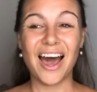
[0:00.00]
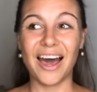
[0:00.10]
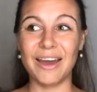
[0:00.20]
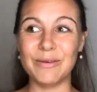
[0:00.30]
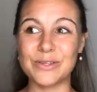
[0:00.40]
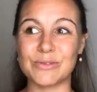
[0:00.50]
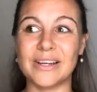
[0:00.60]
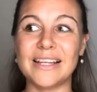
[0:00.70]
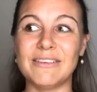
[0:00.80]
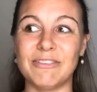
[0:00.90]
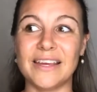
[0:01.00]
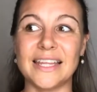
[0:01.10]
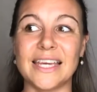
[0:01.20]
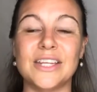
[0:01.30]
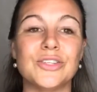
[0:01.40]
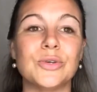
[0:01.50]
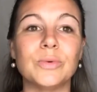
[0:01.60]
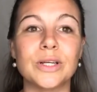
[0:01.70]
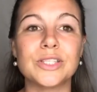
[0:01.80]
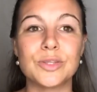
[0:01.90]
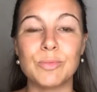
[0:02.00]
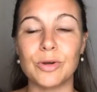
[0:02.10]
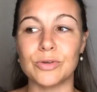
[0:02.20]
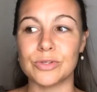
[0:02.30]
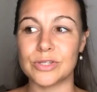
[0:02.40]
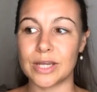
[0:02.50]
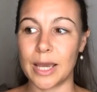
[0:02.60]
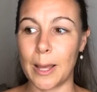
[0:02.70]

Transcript: I was really feeling into what's the most